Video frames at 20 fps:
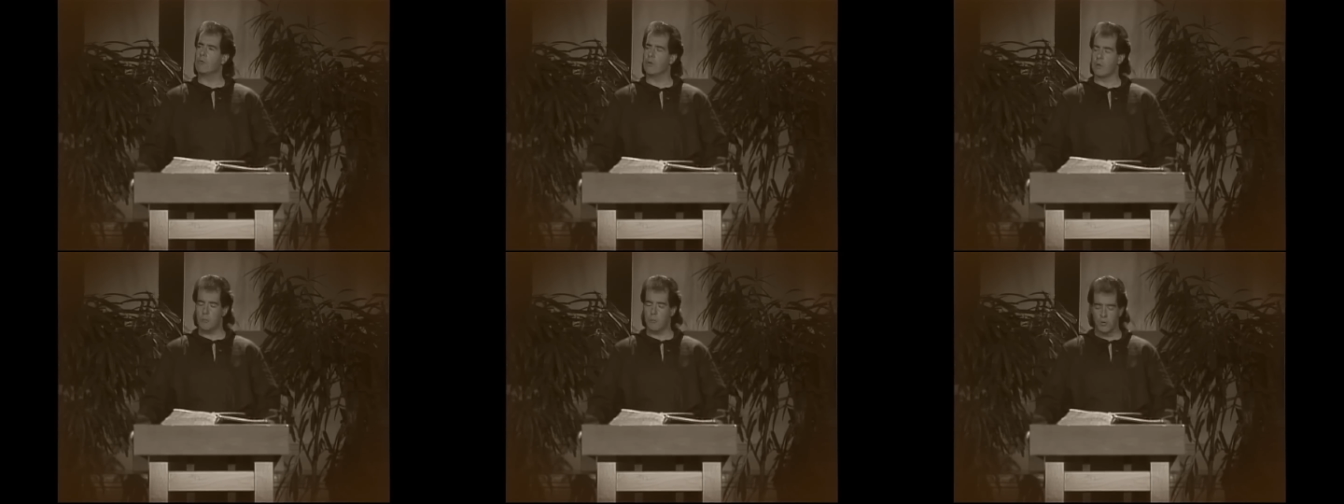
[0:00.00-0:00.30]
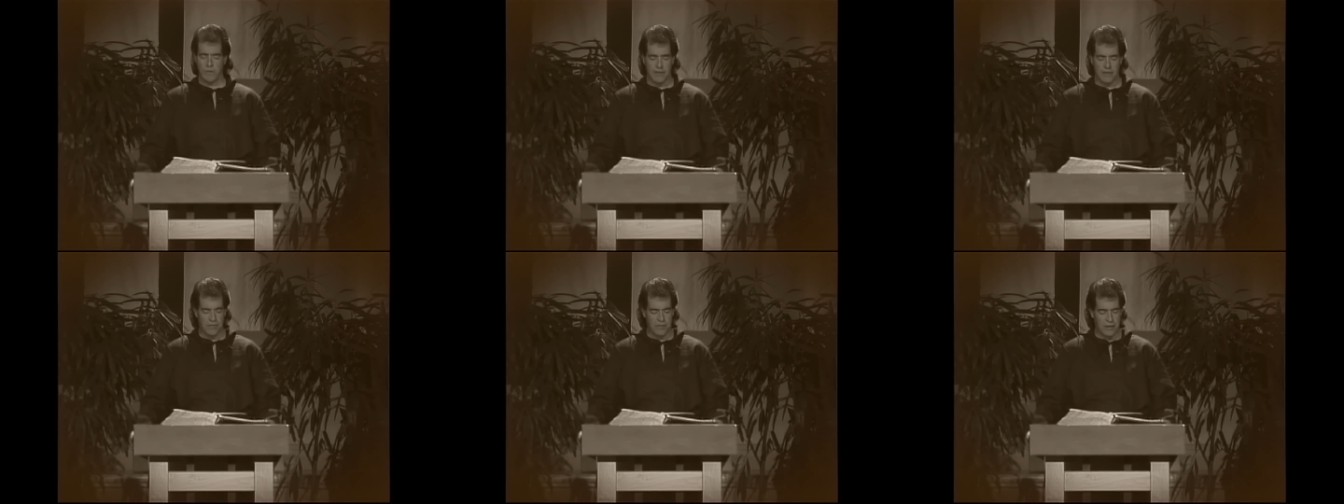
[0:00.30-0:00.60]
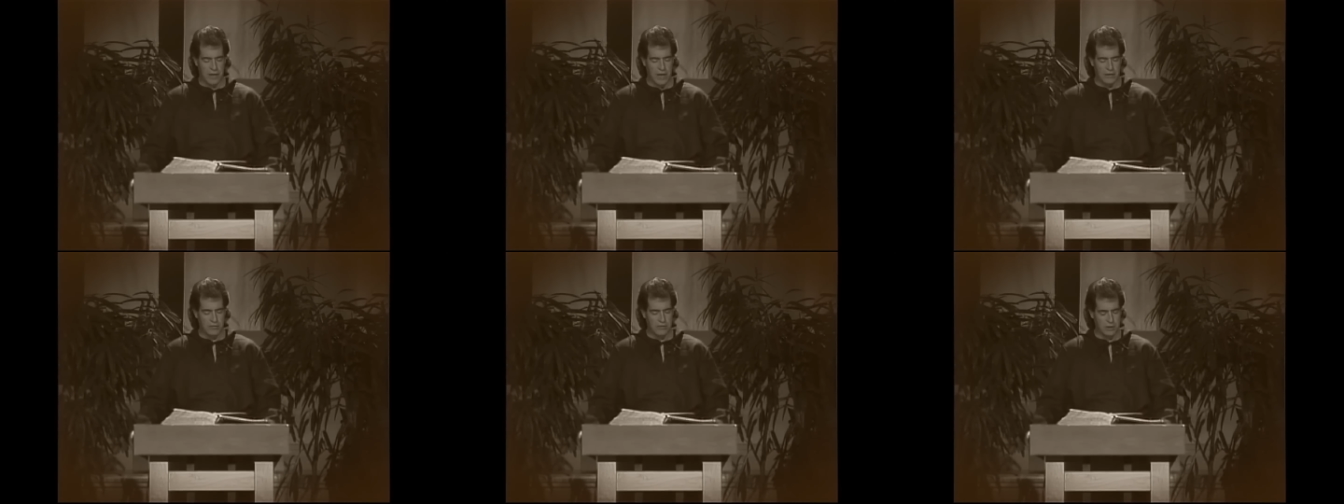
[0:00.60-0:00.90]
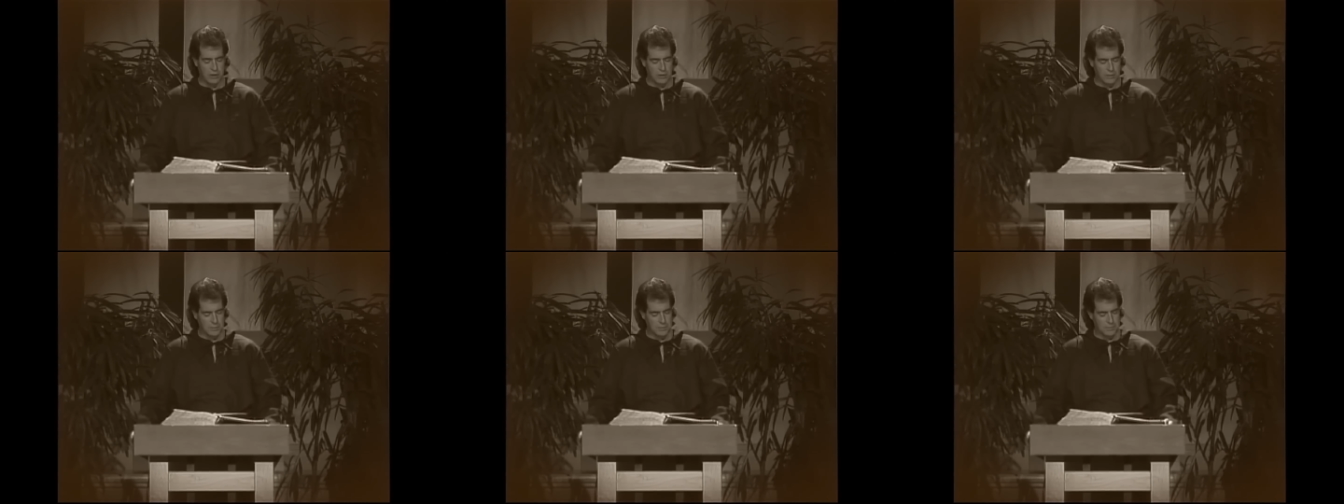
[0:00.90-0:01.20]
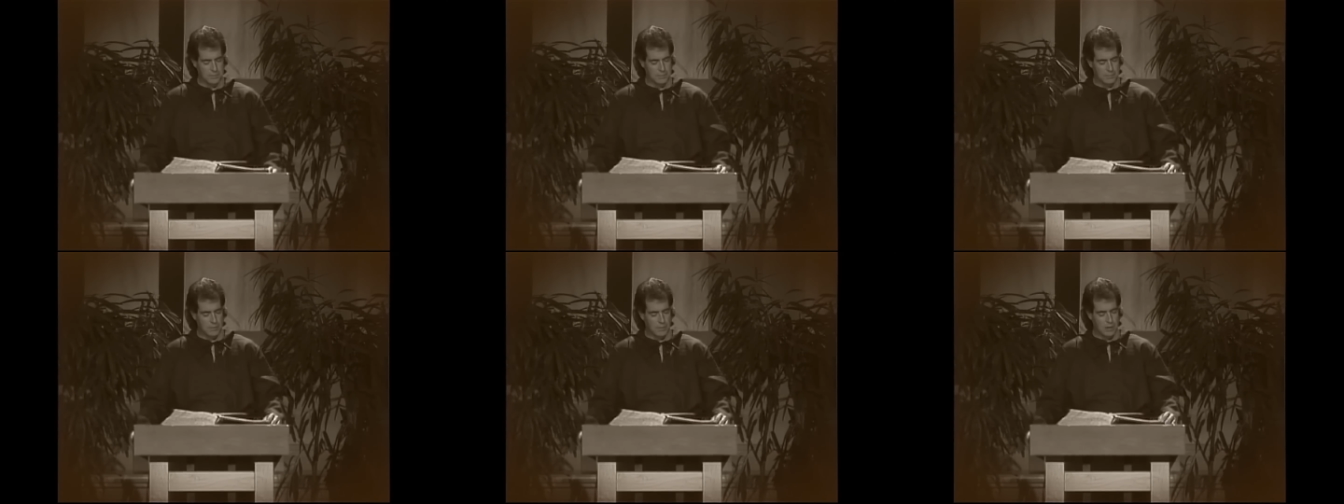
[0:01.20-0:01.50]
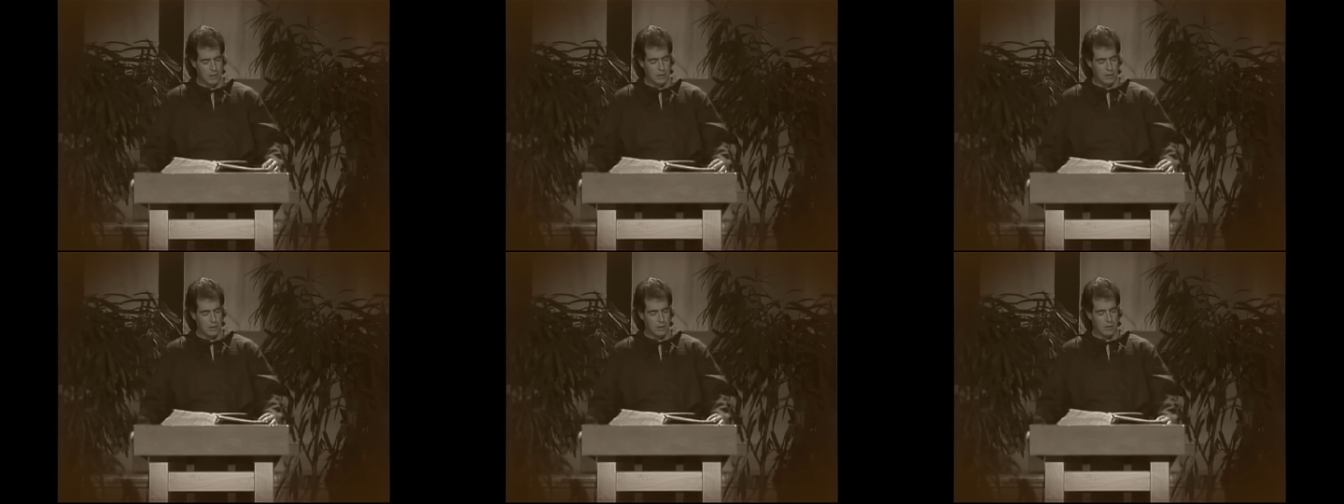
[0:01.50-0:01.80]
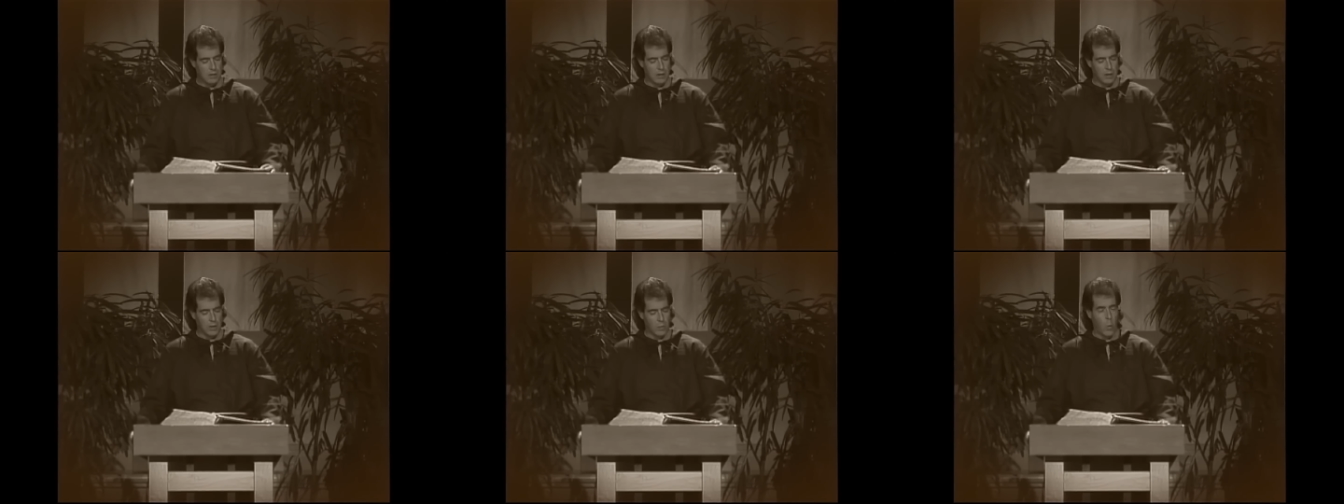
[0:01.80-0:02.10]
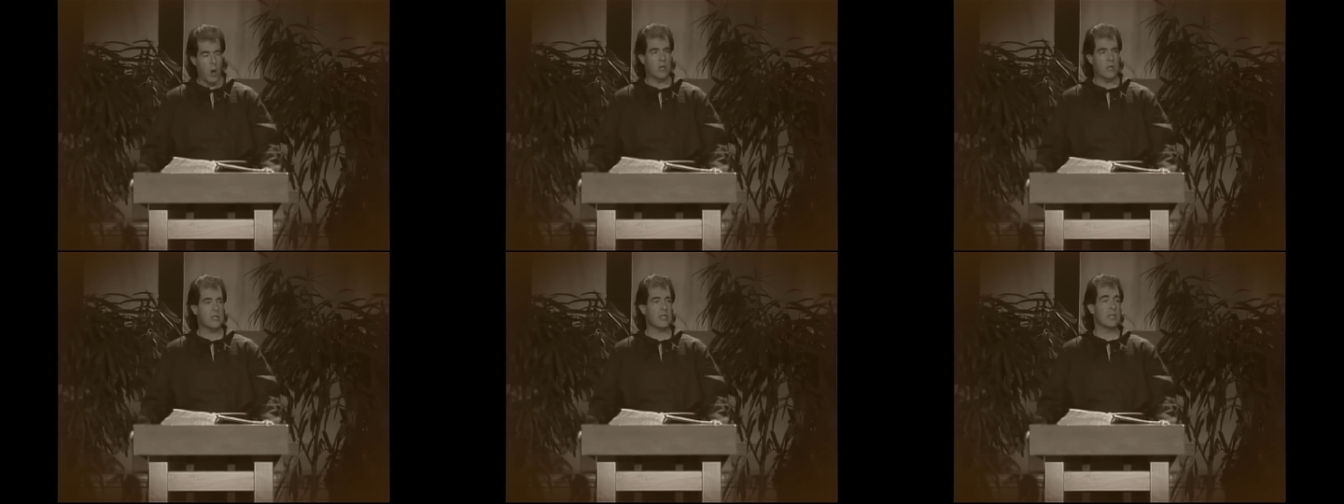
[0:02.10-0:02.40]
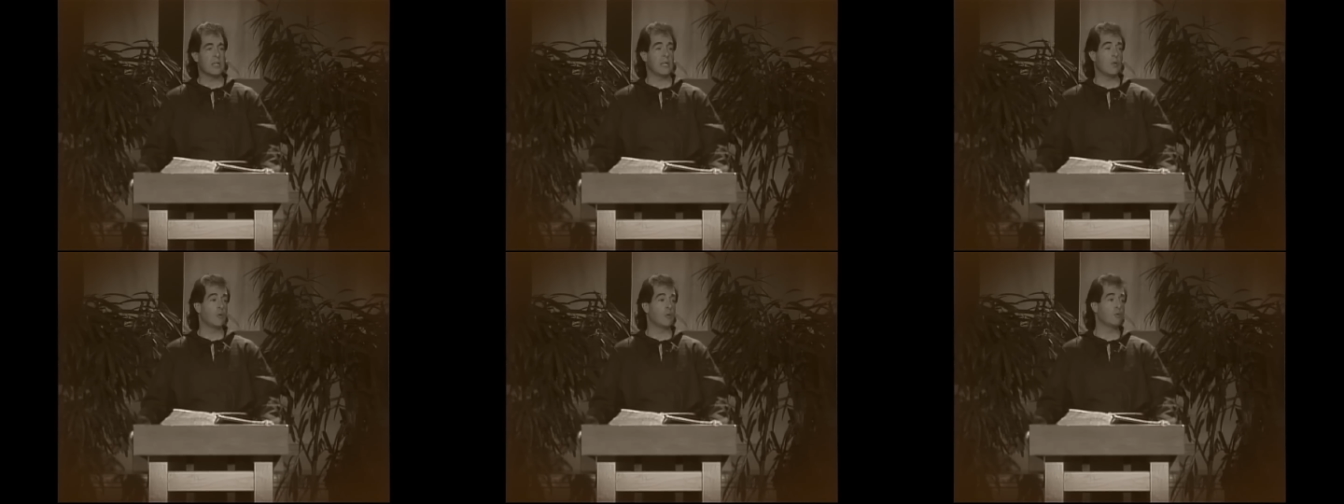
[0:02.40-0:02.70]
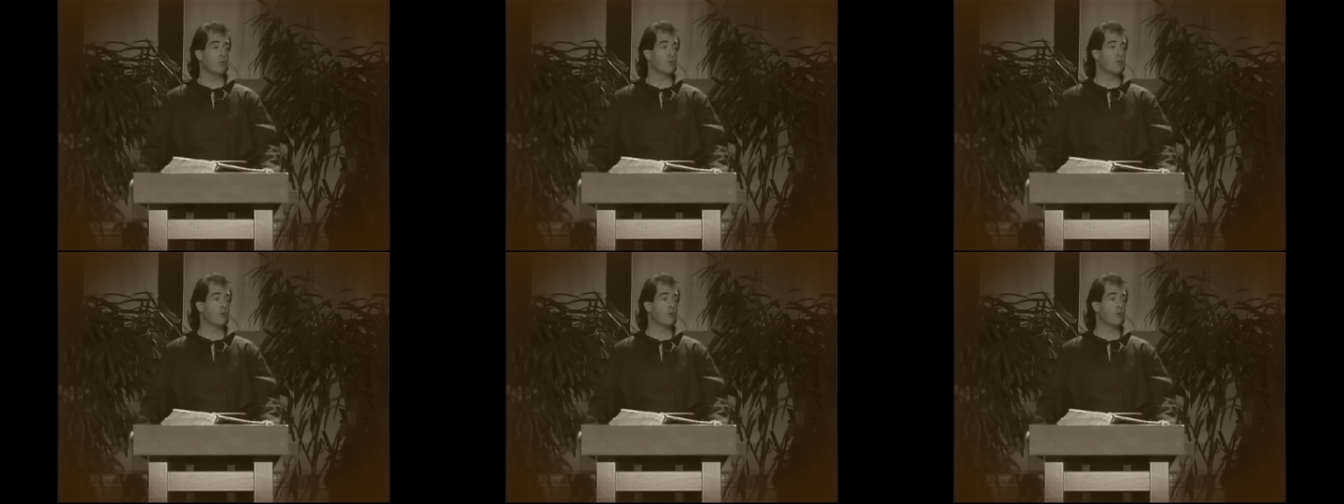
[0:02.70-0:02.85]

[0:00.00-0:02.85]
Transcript: a movie theater and one continues to